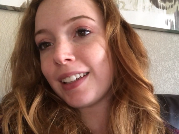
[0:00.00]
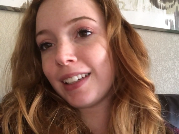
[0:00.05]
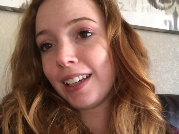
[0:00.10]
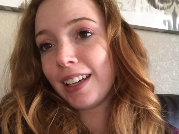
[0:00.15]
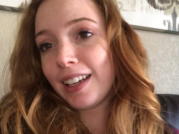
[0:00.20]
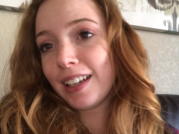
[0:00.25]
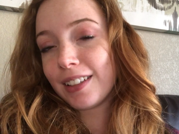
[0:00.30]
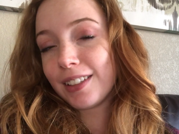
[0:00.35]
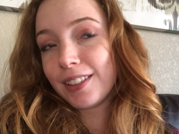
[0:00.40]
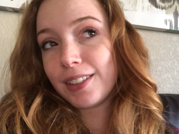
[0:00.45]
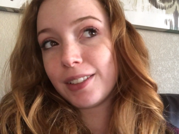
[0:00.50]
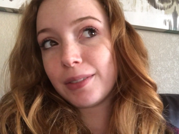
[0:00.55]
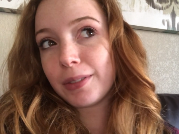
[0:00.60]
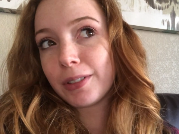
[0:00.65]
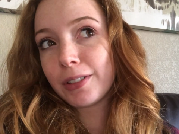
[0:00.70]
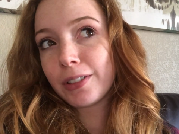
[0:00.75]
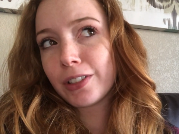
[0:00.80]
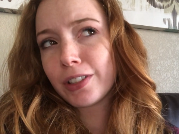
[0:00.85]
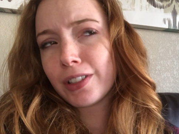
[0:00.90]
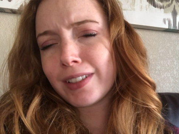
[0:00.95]
yeah, so
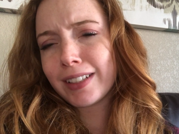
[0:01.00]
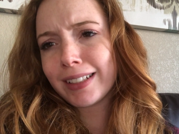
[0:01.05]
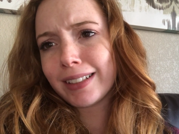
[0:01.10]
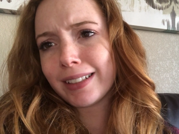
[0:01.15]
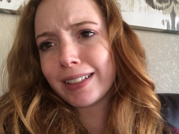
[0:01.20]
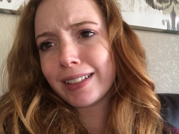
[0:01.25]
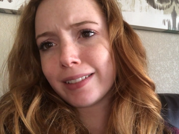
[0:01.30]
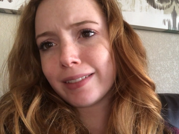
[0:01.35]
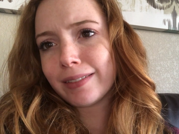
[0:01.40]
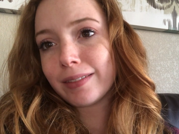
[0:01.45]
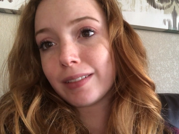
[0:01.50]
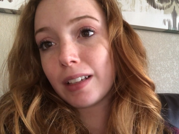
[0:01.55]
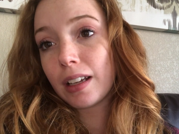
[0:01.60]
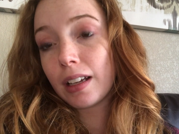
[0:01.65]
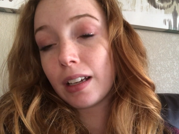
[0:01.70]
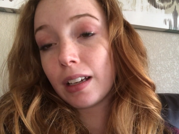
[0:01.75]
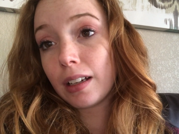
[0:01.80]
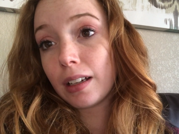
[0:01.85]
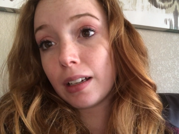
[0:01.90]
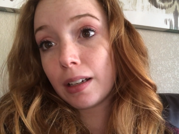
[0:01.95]
we're just chilling.
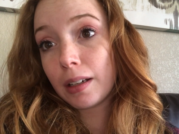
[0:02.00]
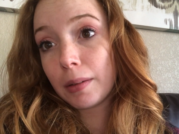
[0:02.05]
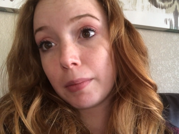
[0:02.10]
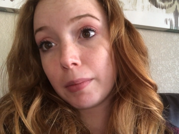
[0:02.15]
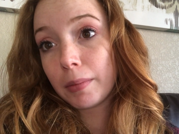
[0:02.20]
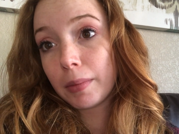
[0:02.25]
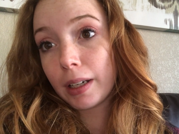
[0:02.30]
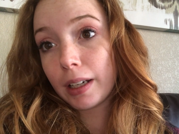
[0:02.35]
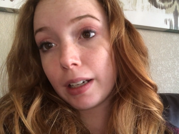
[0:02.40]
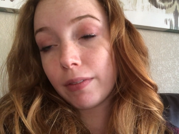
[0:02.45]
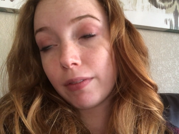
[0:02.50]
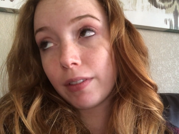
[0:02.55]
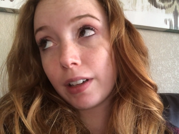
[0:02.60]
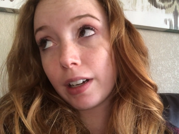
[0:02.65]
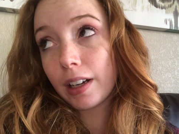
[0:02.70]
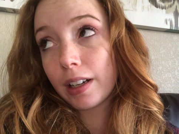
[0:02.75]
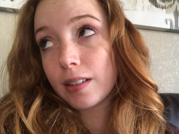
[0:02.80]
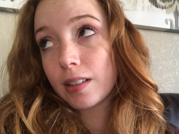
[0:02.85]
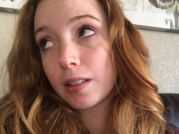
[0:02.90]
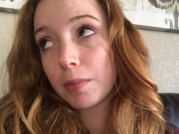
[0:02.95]
Um, I've
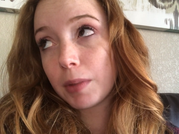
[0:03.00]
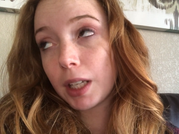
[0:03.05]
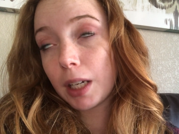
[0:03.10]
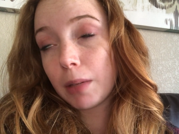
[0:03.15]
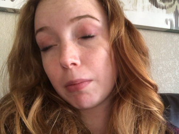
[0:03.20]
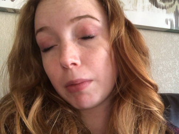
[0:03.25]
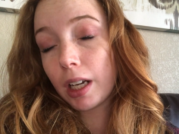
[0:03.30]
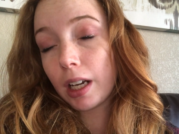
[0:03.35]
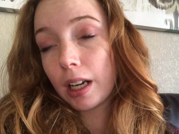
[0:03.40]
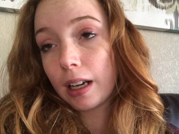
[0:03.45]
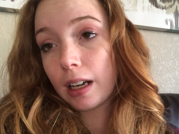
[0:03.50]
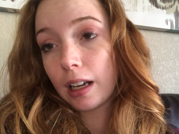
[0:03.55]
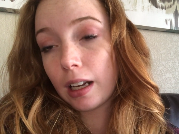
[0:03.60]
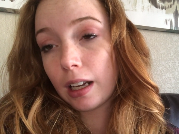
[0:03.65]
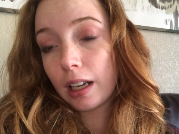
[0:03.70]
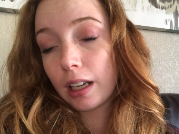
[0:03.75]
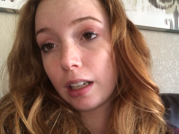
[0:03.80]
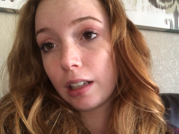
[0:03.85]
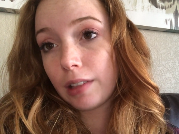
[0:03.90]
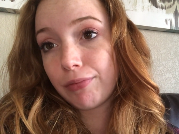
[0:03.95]
got something in my
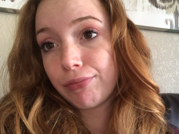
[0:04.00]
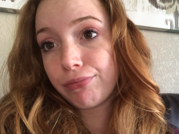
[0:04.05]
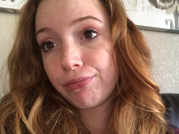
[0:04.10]
eye,